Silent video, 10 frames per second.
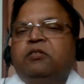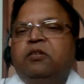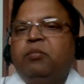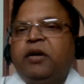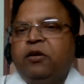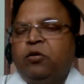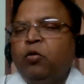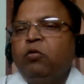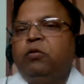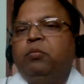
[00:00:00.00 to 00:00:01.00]
So my
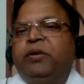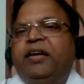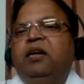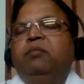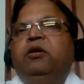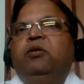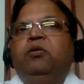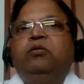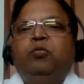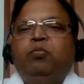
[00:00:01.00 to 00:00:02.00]
role became,
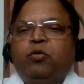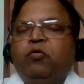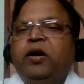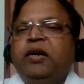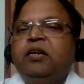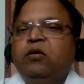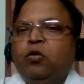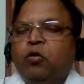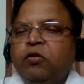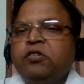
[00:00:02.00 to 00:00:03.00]
to provide an
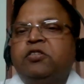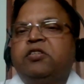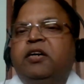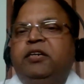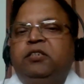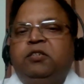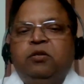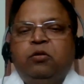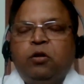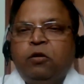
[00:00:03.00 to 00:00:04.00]

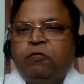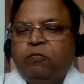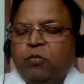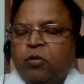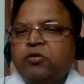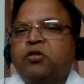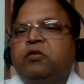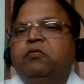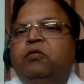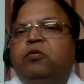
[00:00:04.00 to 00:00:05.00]
oversight of
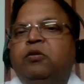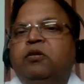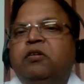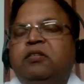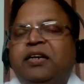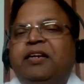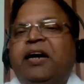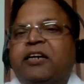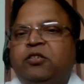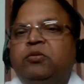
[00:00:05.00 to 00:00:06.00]
most of the work that
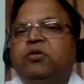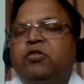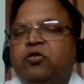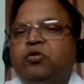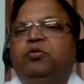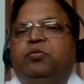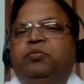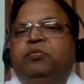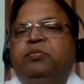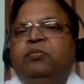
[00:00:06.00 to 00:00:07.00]
actuaries do,
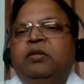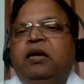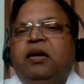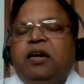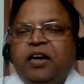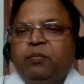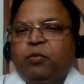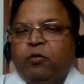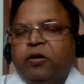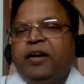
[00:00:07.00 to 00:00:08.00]

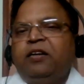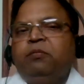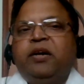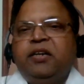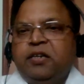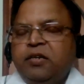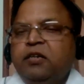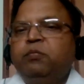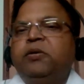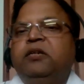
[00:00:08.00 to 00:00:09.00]
and provide my
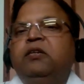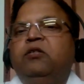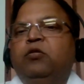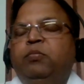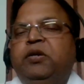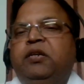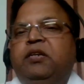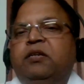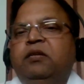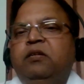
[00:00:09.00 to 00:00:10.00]
independent
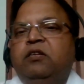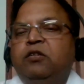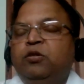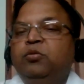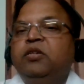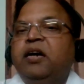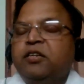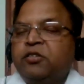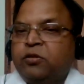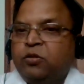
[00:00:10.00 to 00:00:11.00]
opinion to
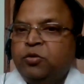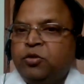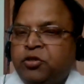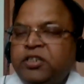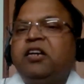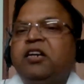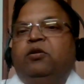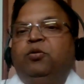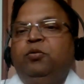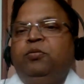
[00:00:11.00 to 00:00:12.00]

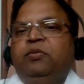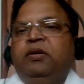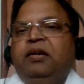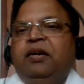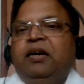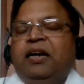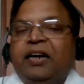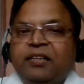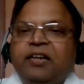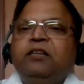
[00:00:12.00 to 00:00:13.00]
CRO,
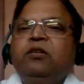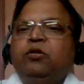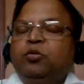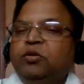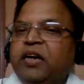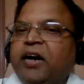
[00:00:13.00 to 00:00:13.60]
and then to the